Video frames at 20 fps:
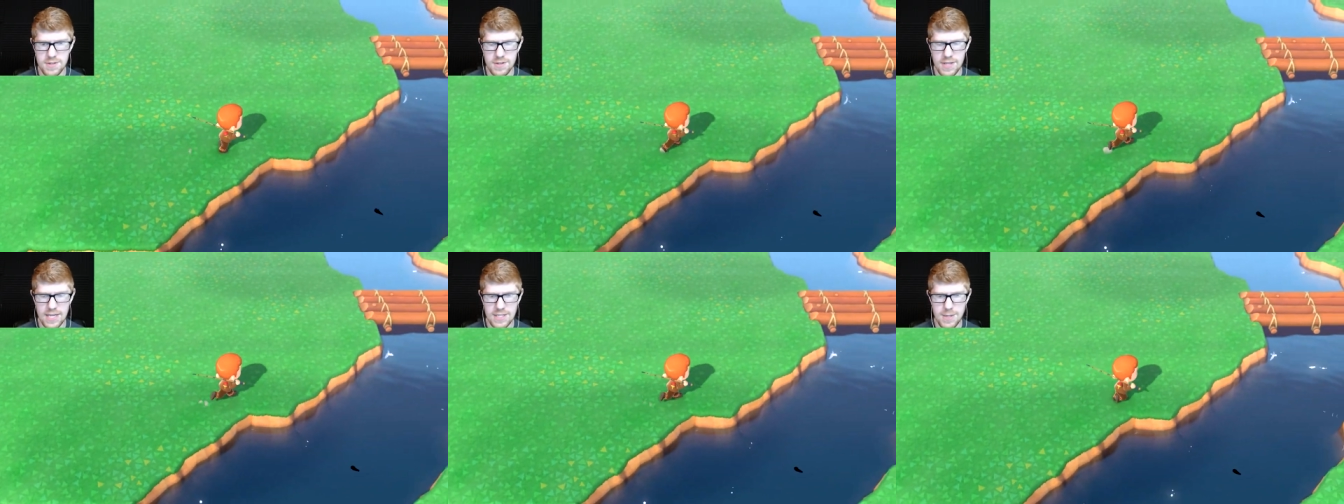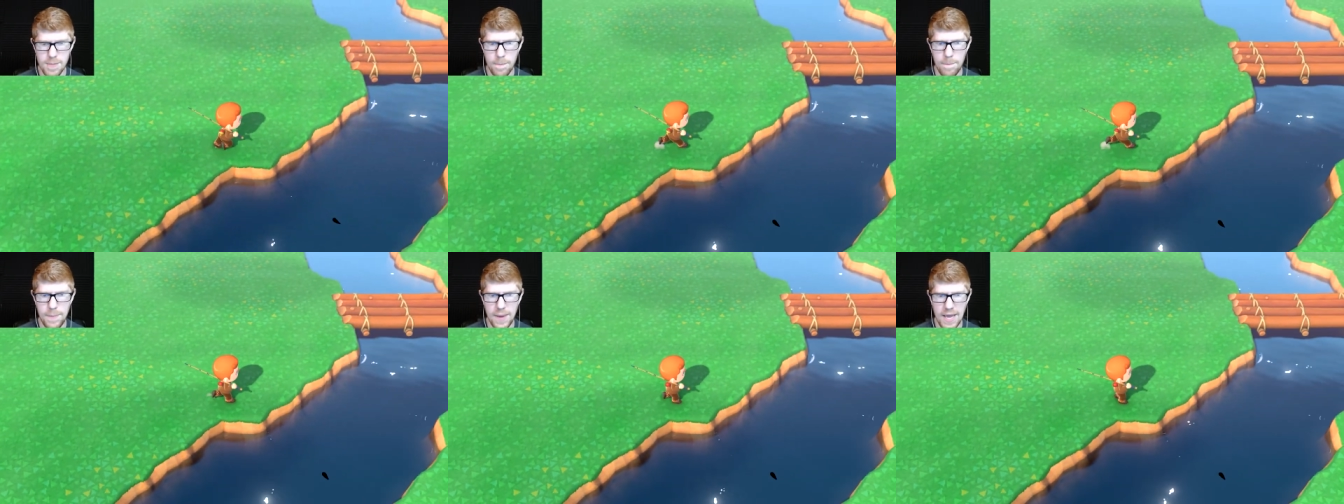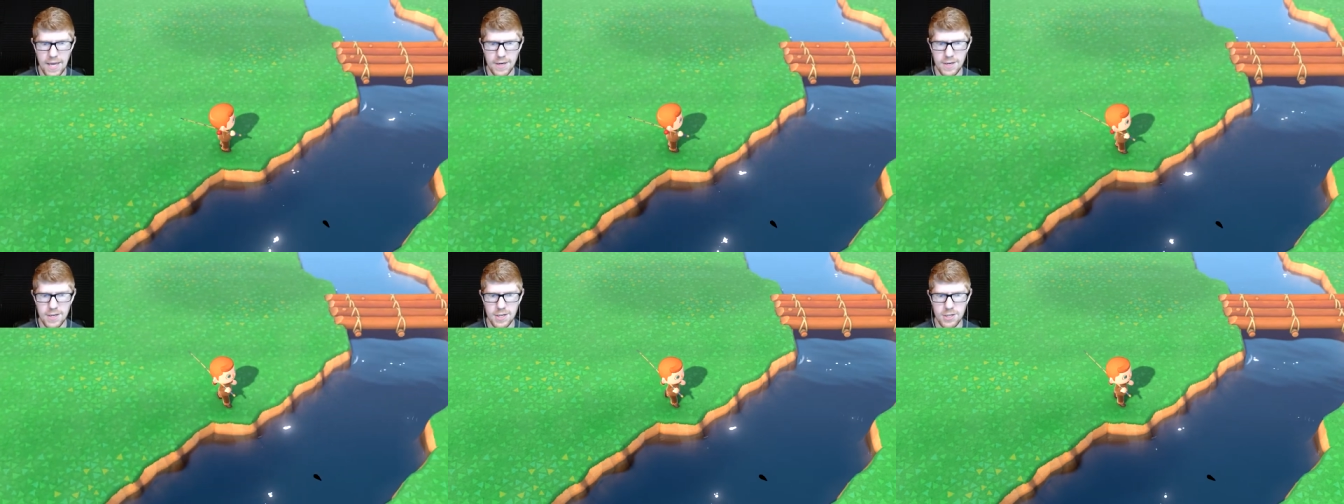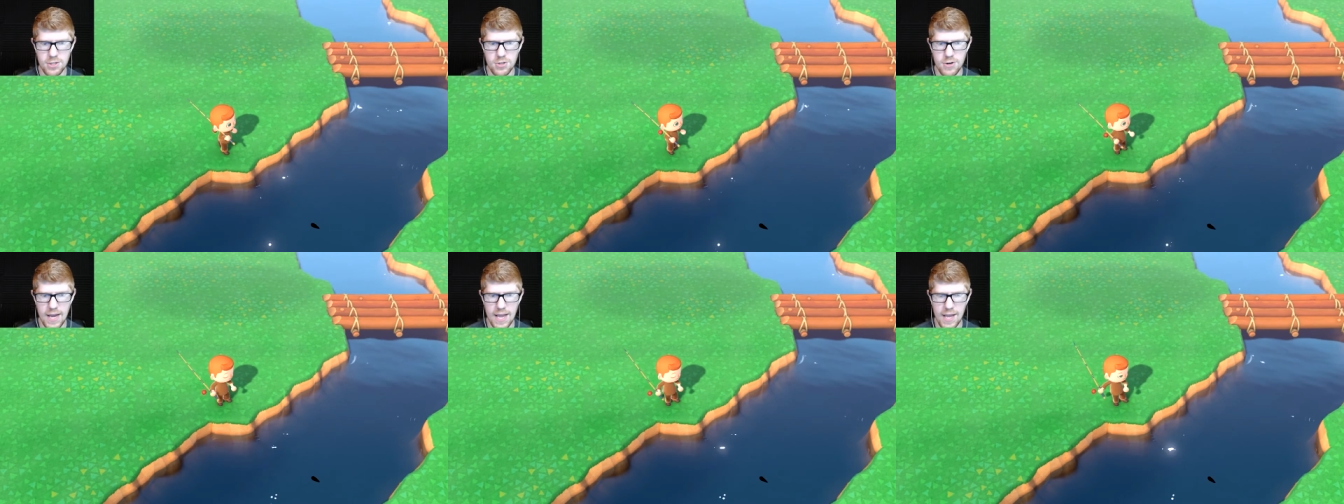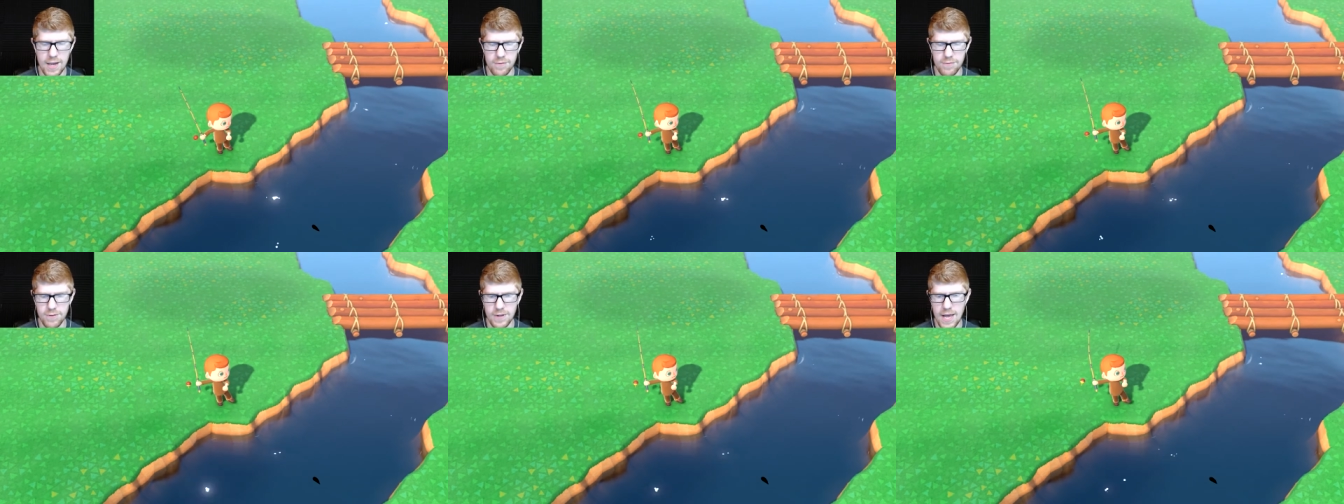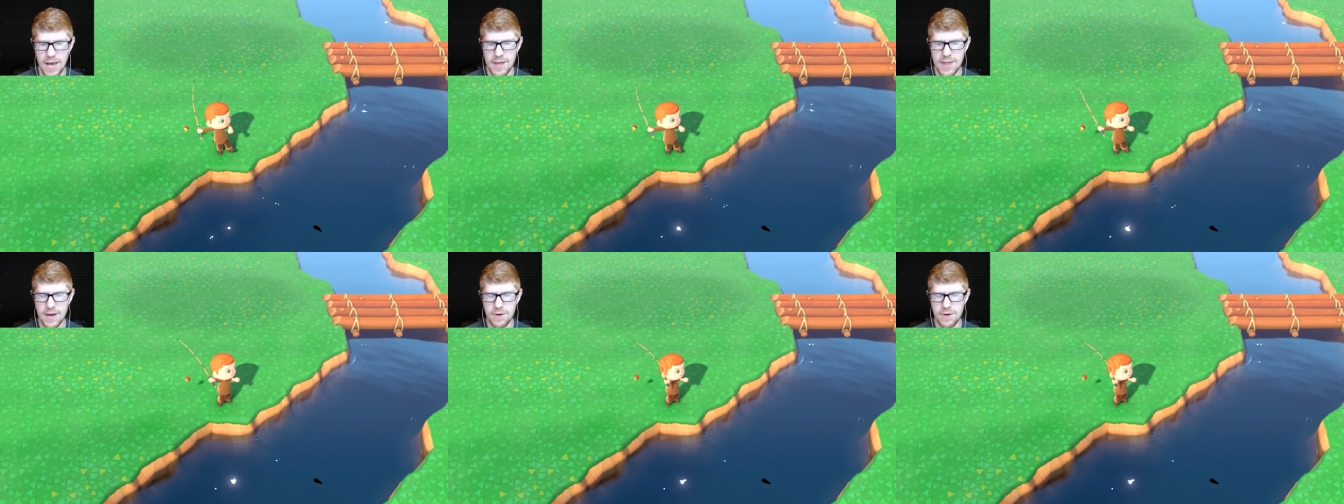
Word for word: That's a banded dragonfly.